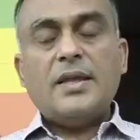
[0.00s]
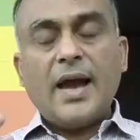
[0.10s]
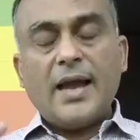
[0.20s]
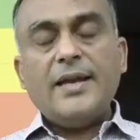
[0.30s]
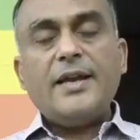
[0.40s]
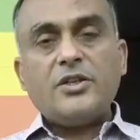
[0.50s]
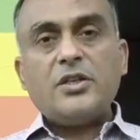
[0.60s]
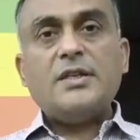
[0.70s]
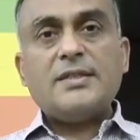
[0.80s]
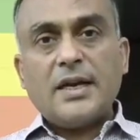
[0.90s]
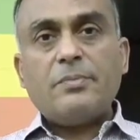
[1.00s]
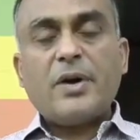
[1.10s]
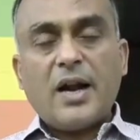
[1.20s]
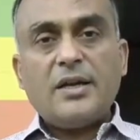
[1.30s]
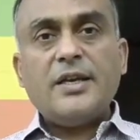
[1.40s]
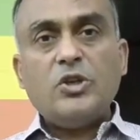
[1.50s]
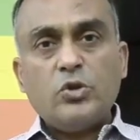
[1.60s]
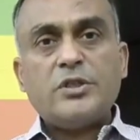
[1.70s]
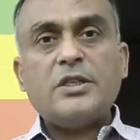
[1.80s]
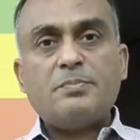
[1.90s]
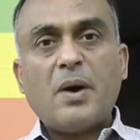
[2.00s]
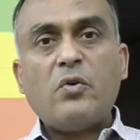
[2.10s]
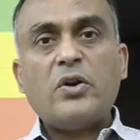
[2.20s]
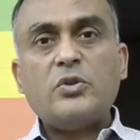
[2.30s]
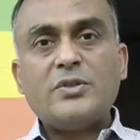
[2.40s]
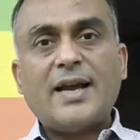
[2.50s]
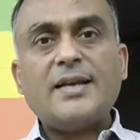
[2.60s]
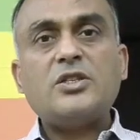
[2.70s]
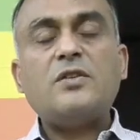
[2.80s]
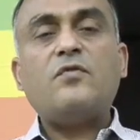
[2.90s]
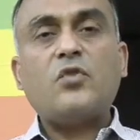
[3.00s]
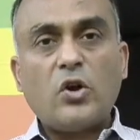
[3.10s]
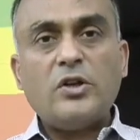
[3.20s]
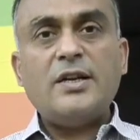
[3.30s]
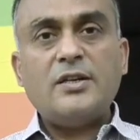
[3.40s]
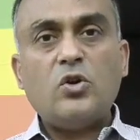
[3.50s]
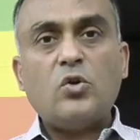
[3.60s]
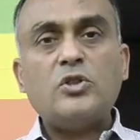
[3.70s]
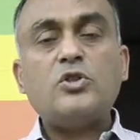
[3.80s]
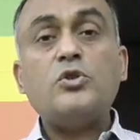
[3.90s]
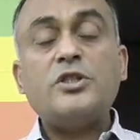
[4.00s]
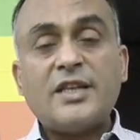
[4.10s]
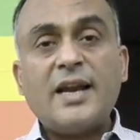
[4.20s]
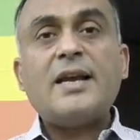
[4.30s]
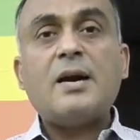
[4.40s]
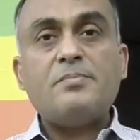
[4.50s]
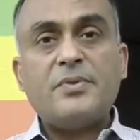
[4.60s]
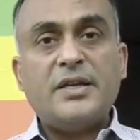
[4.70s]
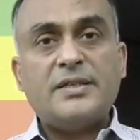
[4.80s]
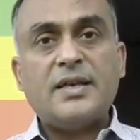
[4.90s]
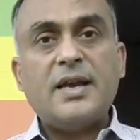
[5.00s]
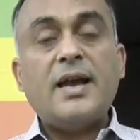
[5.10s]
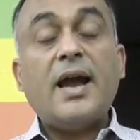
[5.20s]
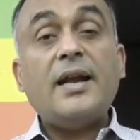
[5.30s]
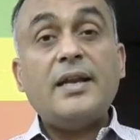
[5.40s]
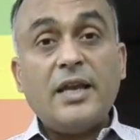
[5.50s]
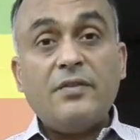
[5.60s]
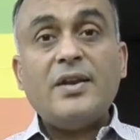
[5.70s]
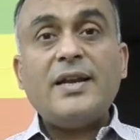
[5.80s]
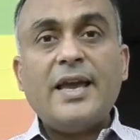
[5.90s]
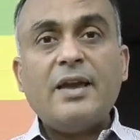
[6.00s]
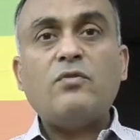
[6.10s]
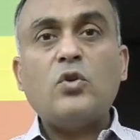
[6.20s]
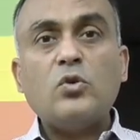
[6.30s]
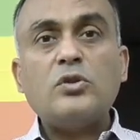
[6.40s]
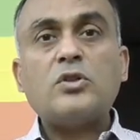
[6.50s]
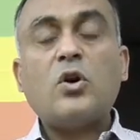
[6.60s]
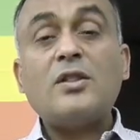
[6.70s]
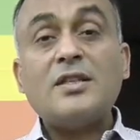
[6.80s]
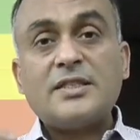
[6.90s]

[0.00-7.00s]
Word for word: The allegation is that Marathe used his power to sanction fraudulent loans to shell companies and even gave loans on the